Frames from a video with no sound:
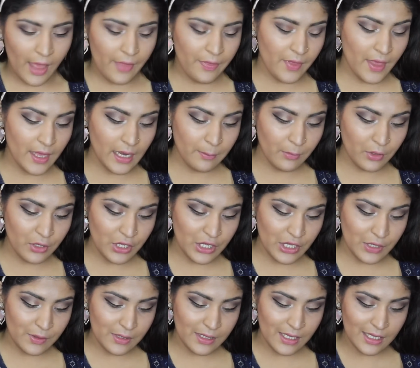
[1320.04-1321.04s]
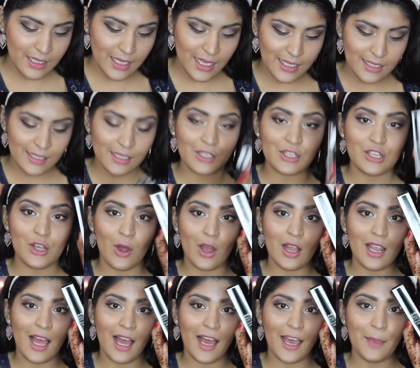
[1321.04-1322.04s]
And then I'm gonna use the NYX
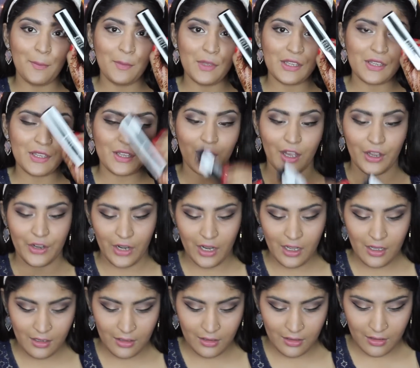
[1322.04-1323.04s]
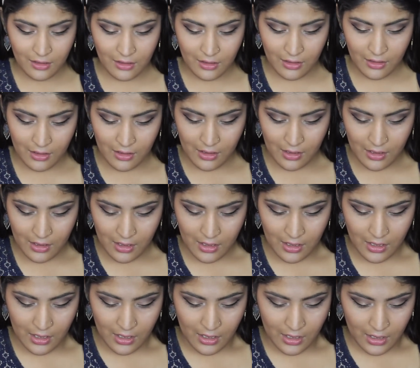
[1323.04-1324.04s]
Doll Eye Mascara.
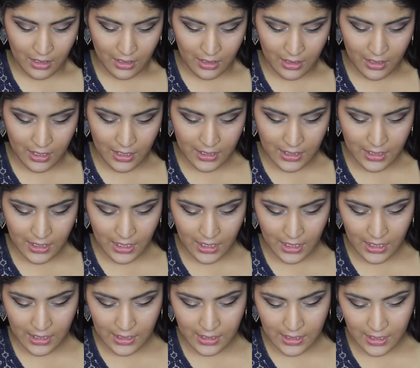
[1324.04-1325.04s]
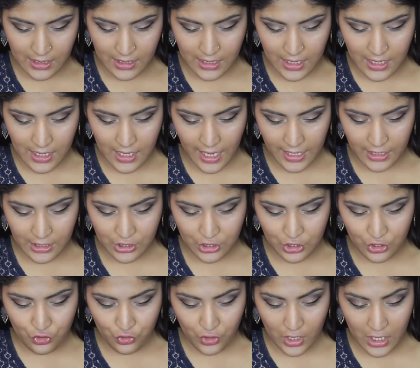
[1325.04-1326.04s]
This is the
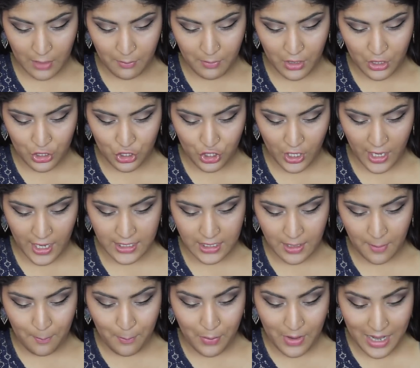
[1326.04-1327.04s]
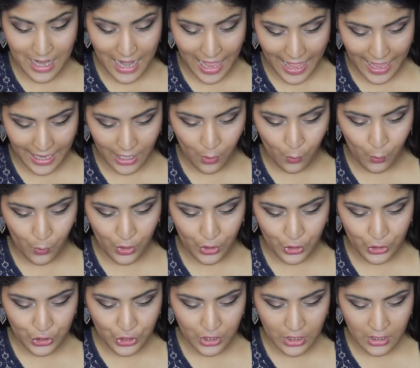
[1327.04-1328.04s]
Extreme Jet Black
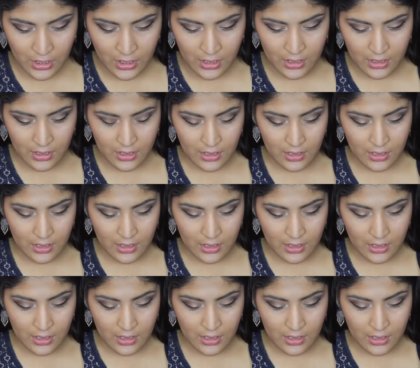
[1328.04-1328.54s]
version.